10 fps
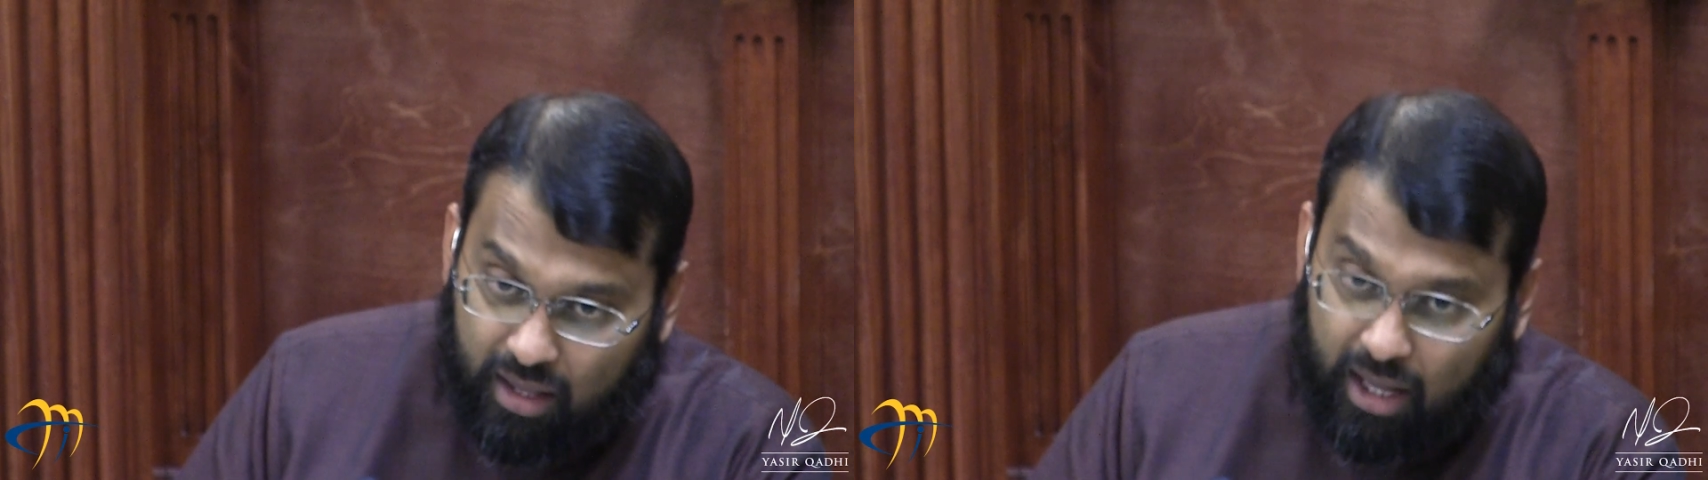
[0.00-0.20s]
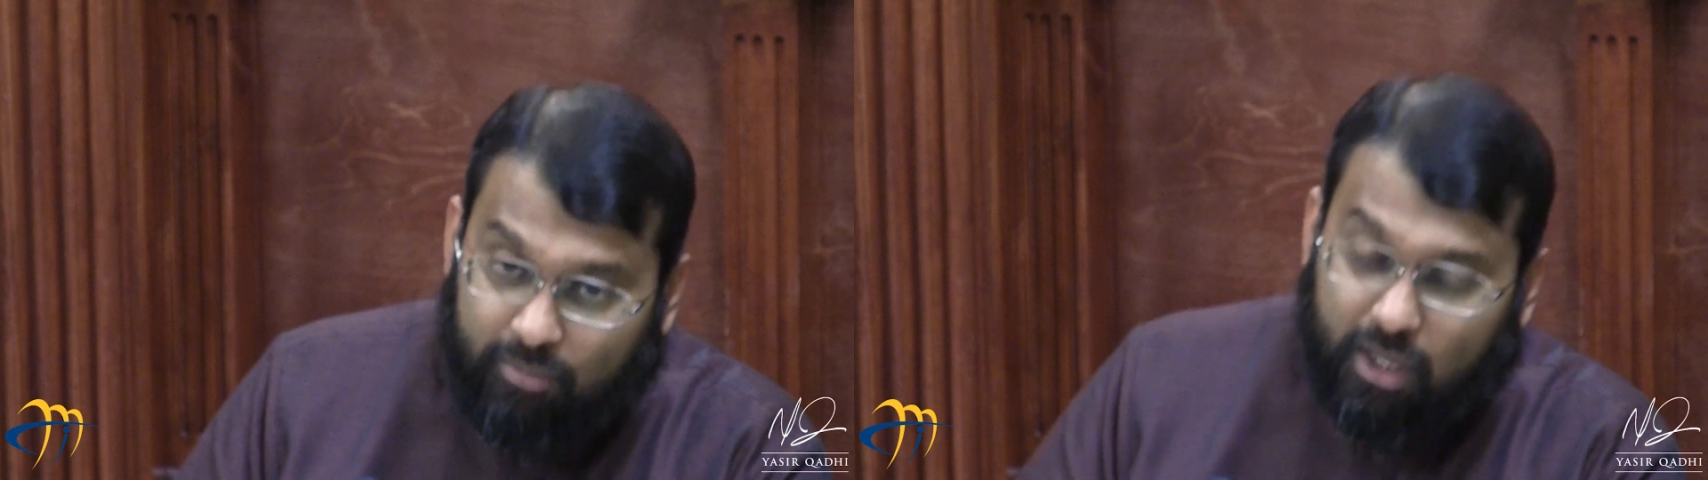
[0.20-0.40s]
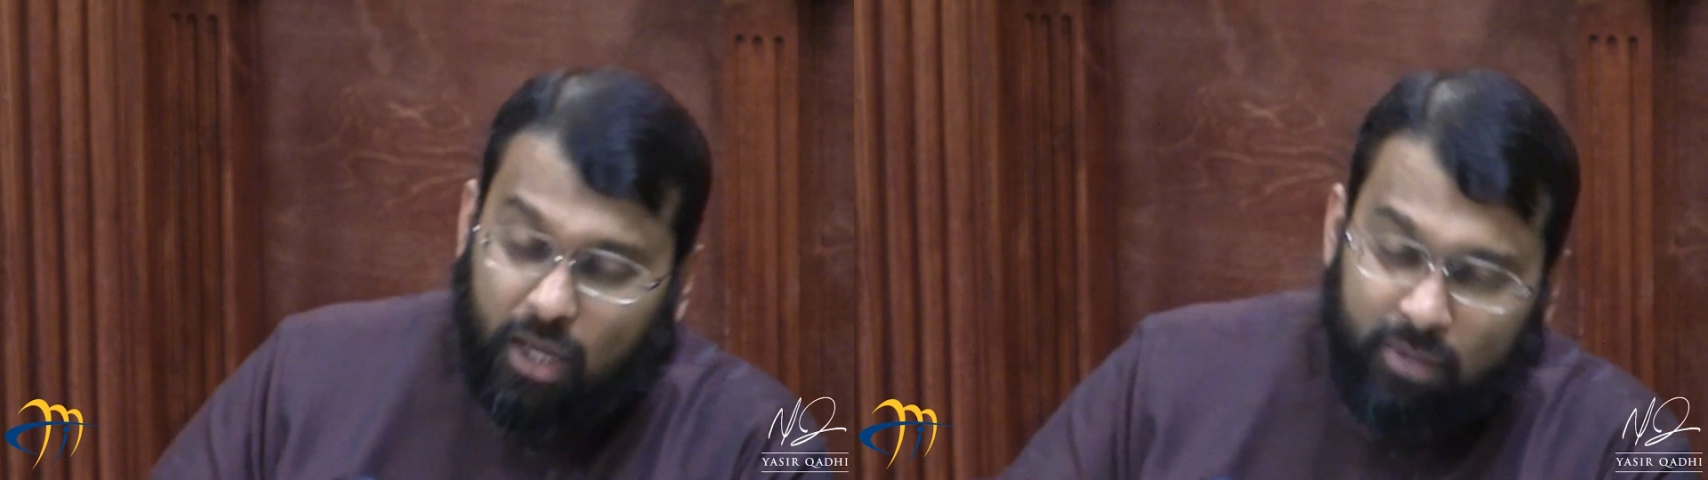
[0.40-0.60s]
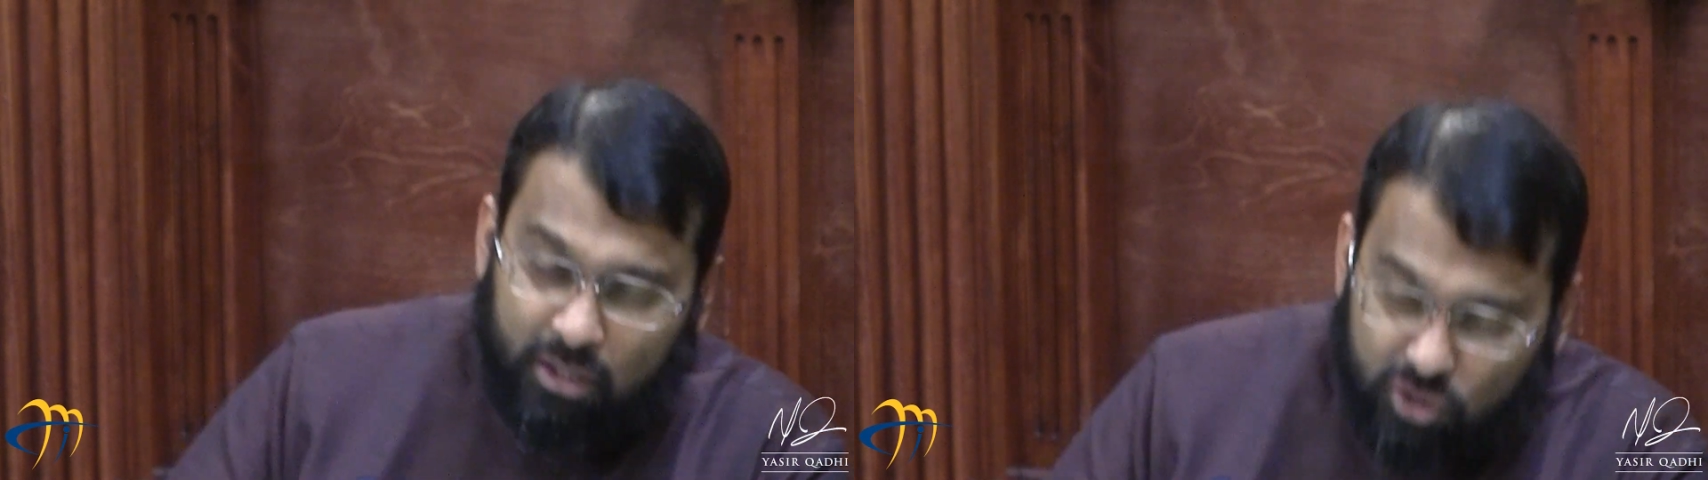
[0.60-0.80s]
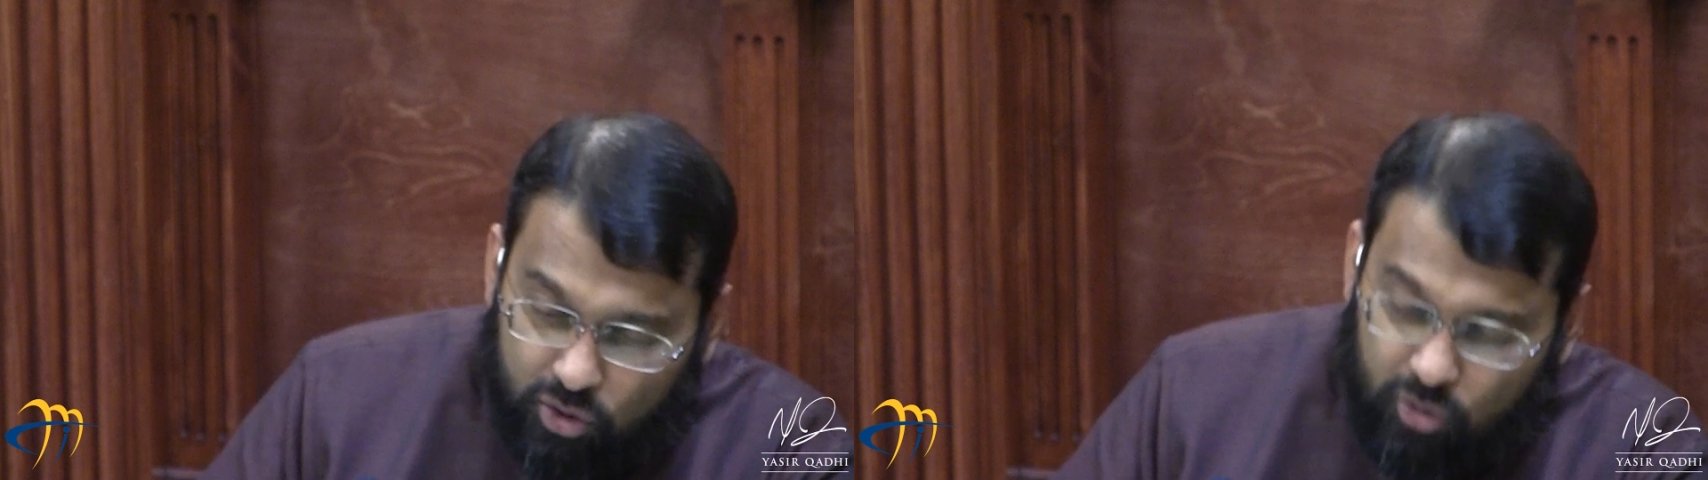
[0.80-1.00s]
I'm
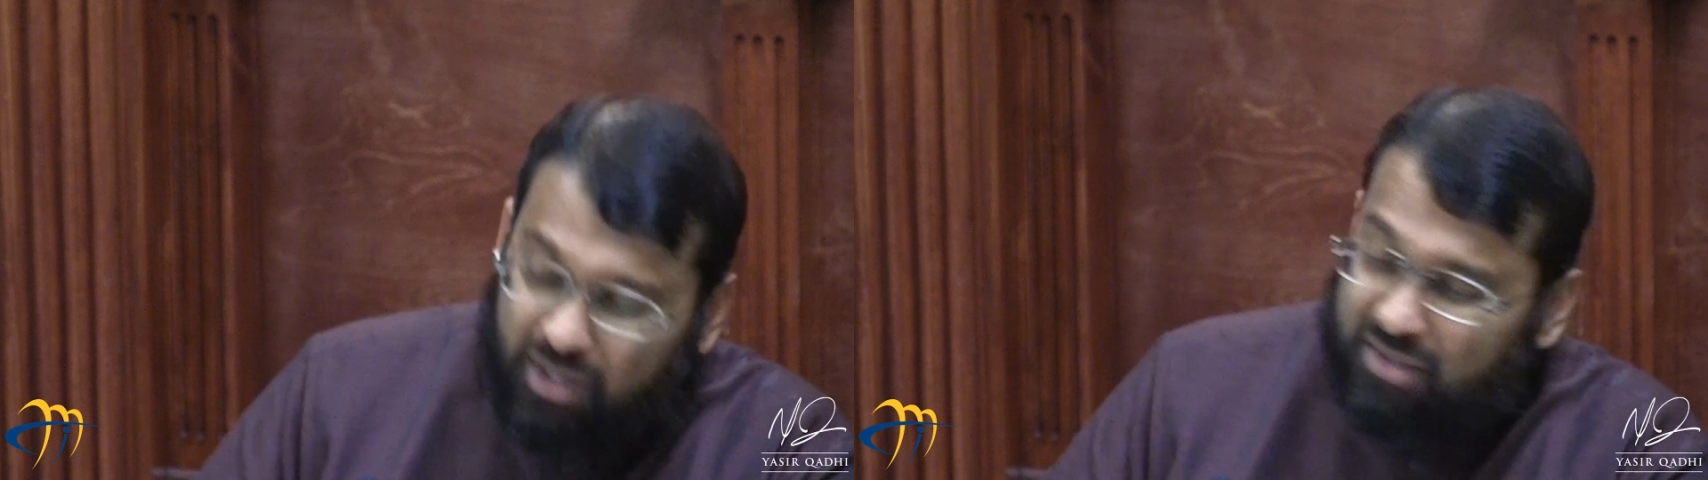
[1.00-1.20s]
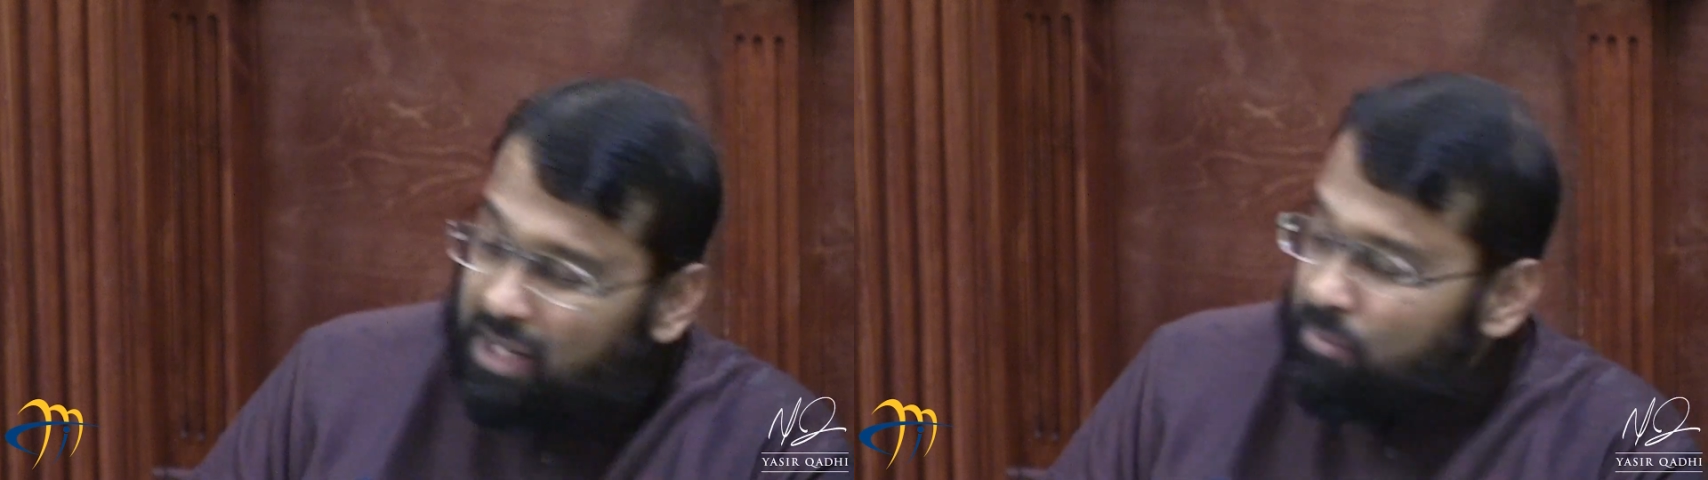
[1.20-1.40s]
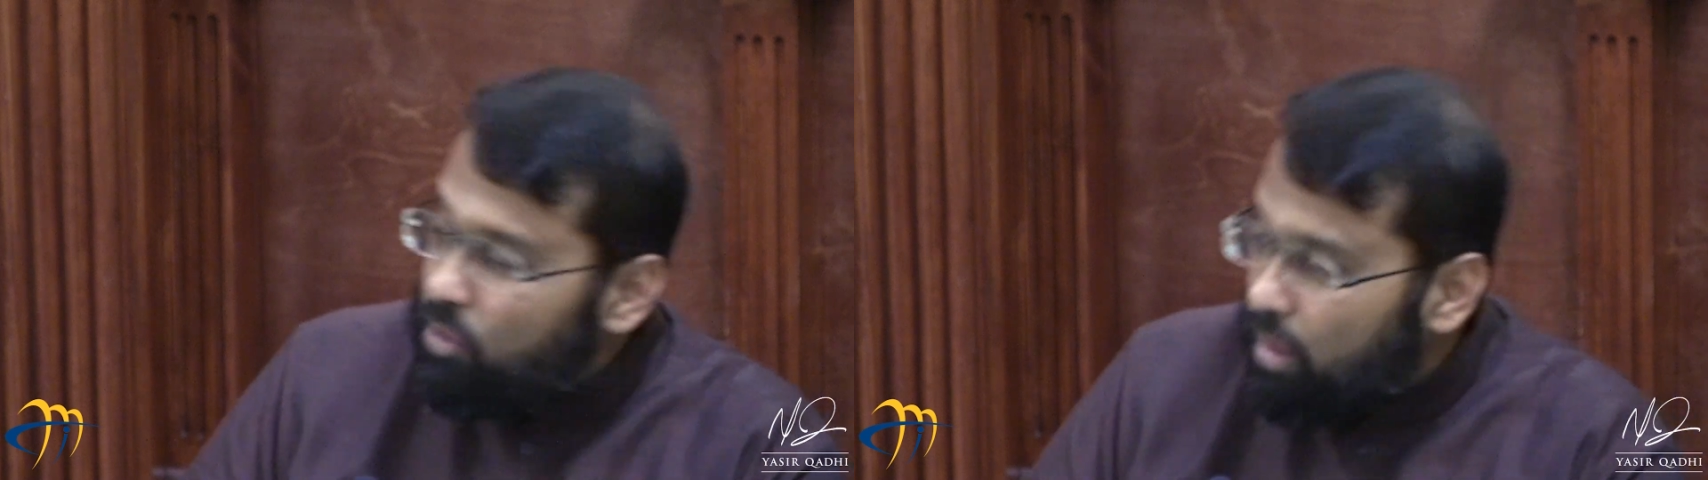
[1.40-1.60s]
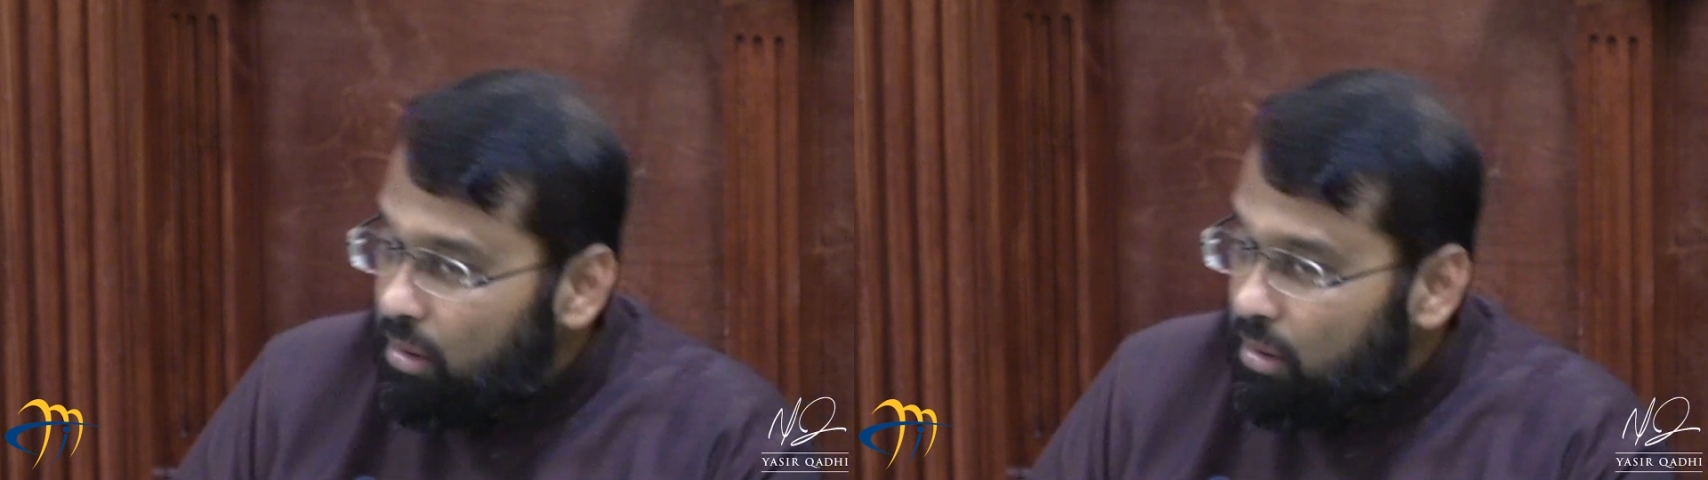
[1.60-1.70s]
coming to you because I'm your